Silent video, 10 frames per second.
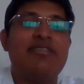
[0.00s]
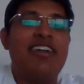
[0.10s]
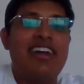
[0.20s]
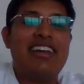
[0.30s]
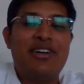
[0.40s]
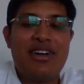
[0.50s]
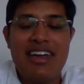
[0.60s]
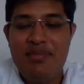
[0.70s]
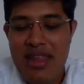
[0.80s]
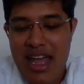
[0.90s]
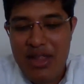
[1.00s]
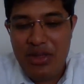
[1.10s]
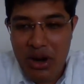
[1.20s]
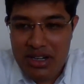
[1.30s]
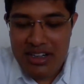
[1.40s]
Fine, okay,
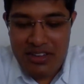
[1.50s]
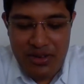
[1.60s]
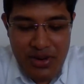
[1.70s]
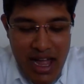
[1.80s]
not an issue.